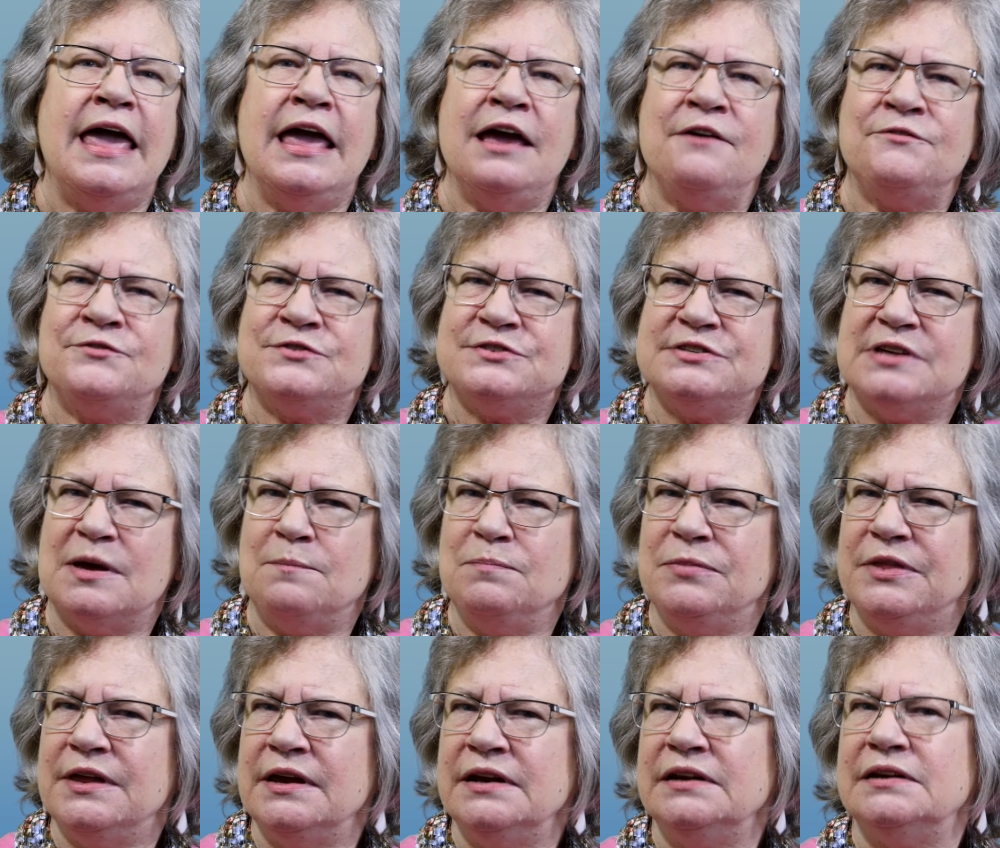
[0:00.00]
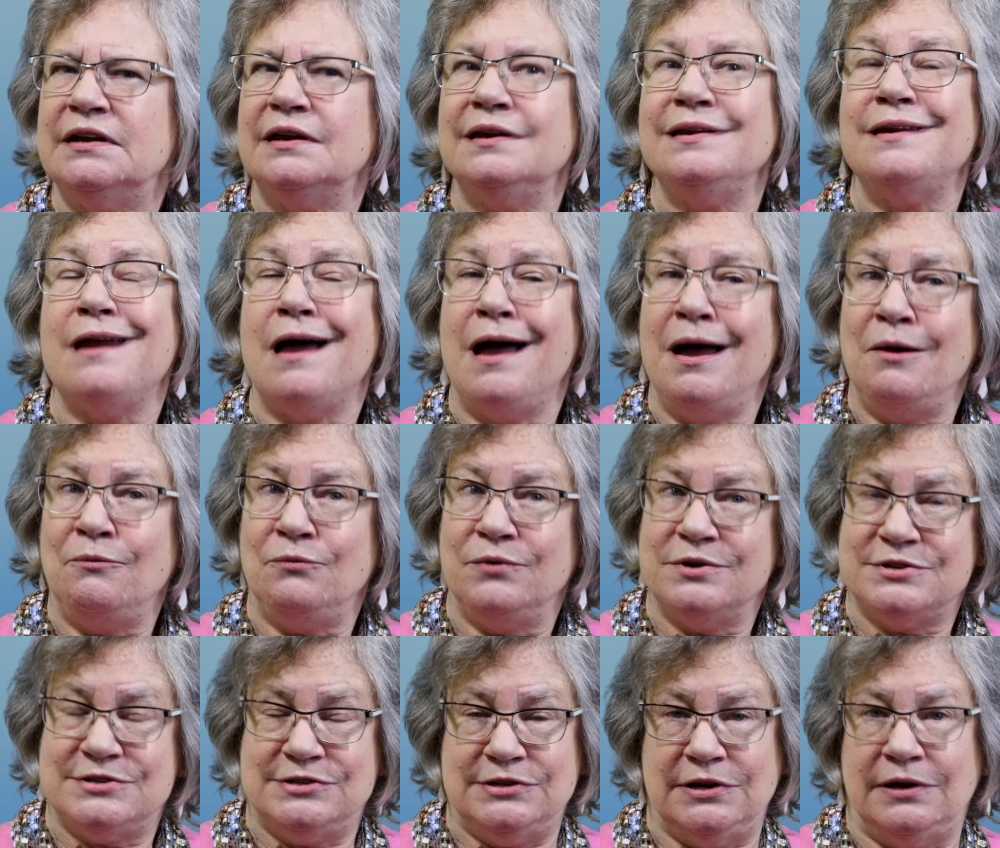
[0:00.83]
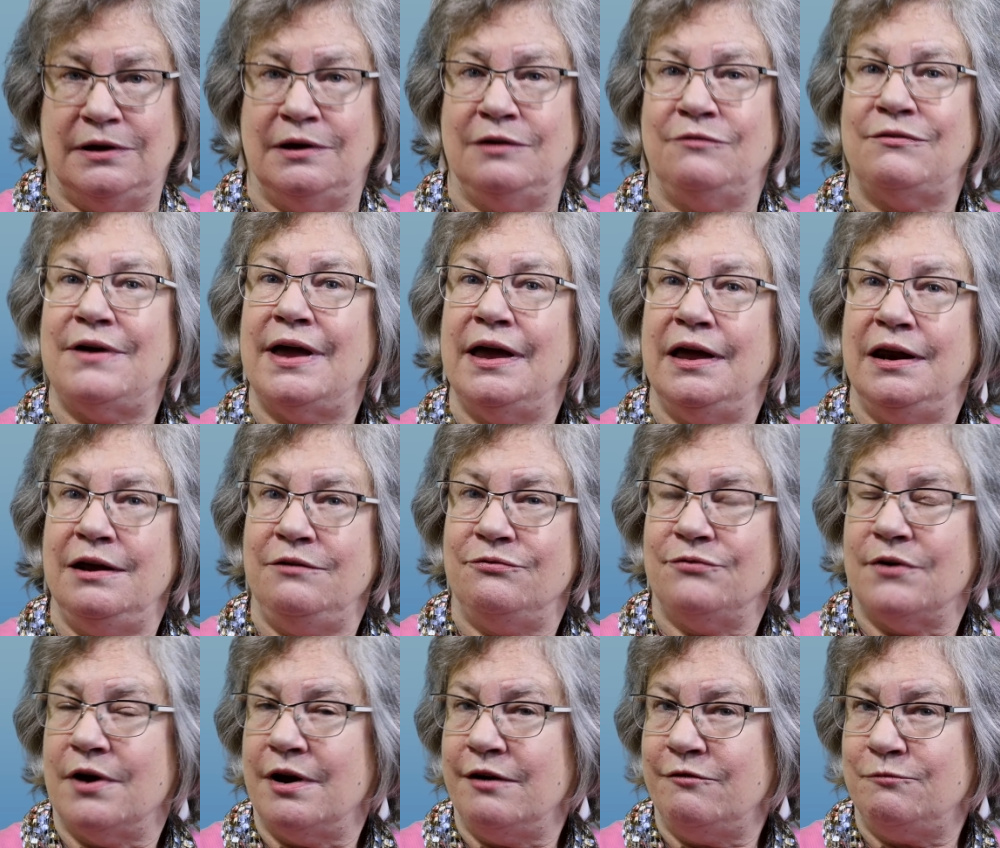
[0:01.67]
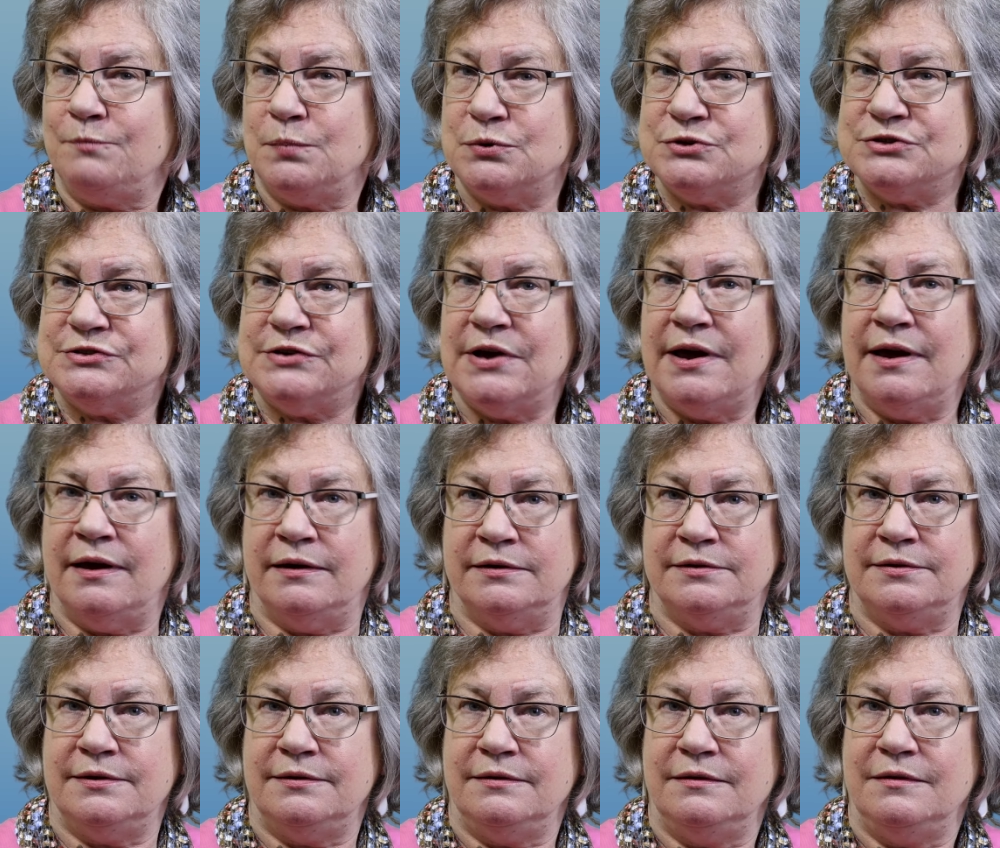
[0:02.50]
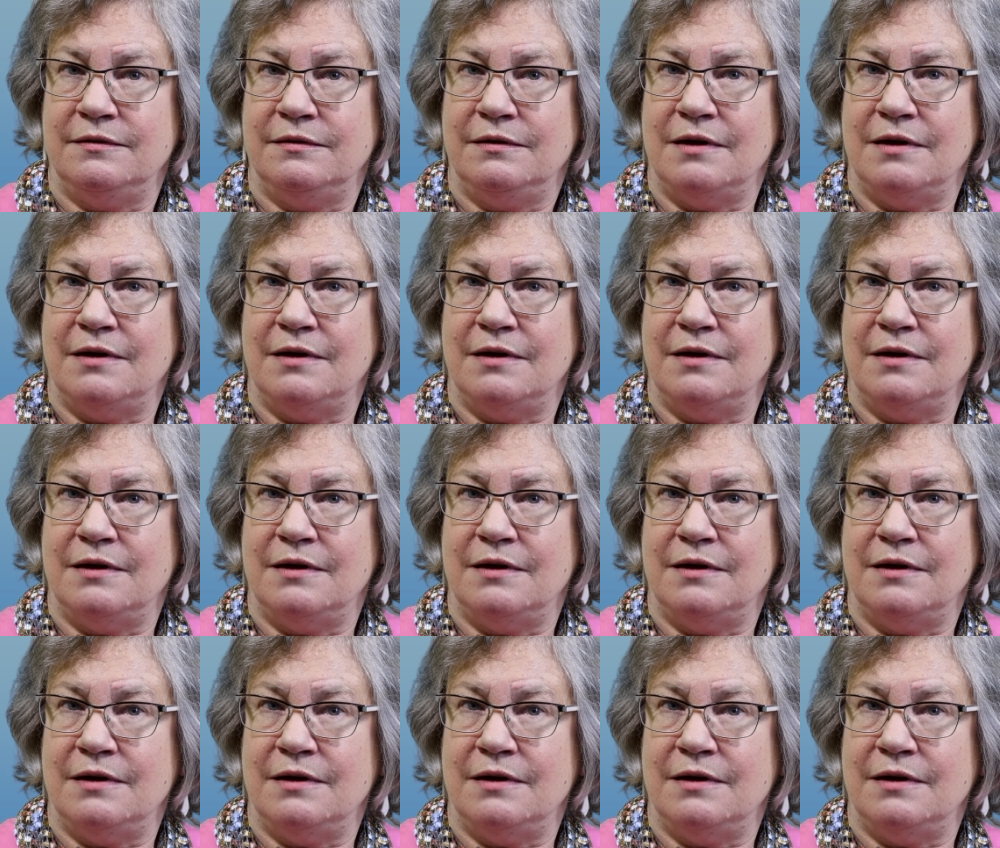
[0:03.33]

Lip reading: If something did not receive 85%